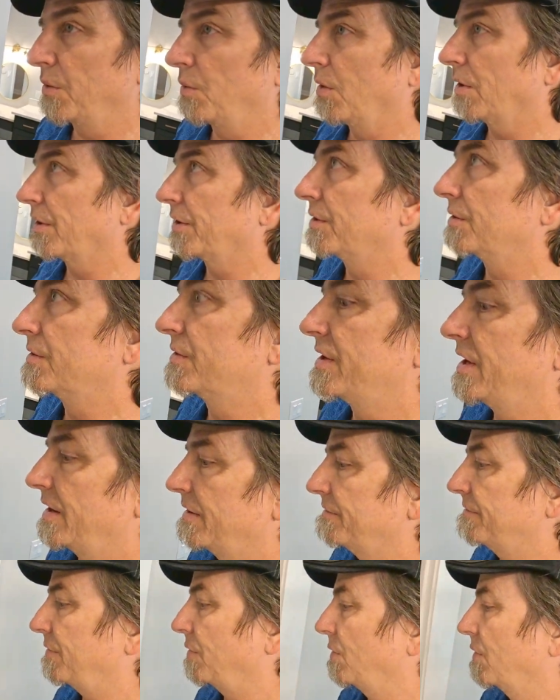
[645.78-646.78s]
you want to use
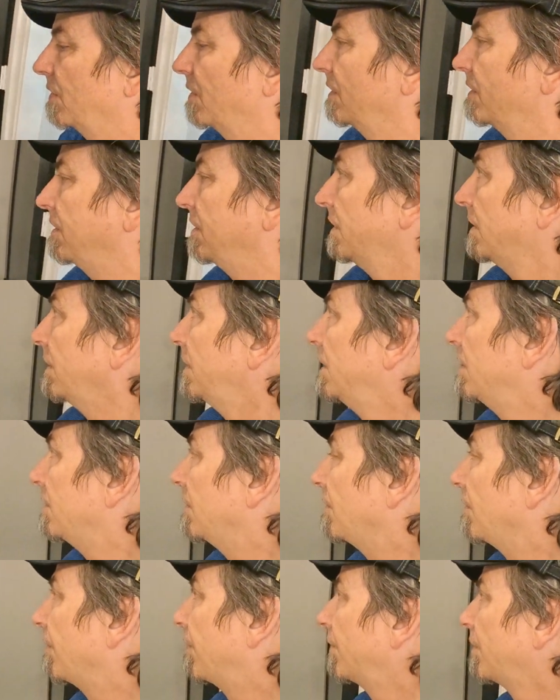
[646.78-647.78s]
that for.
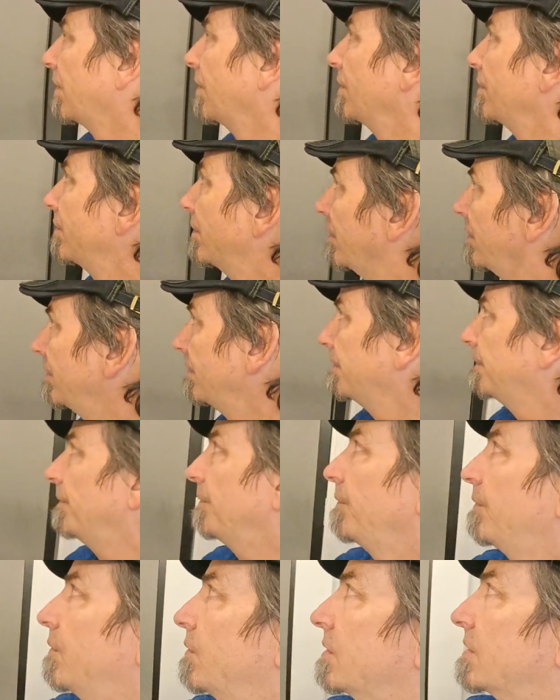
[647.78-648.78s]
Little throne
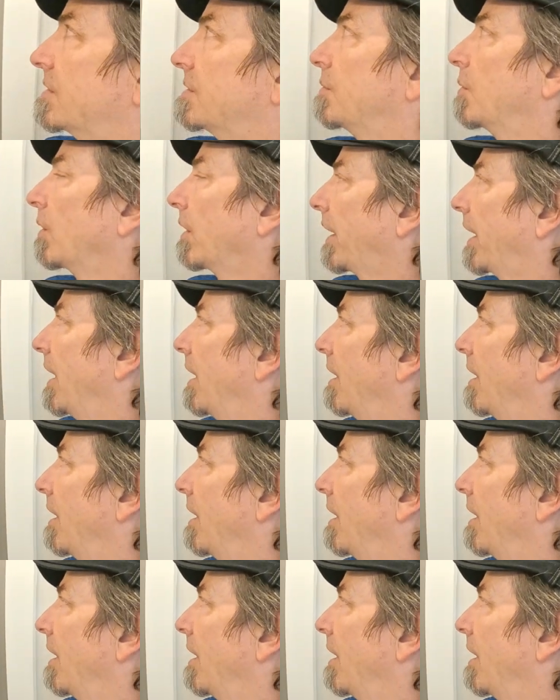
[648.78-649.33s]
room some more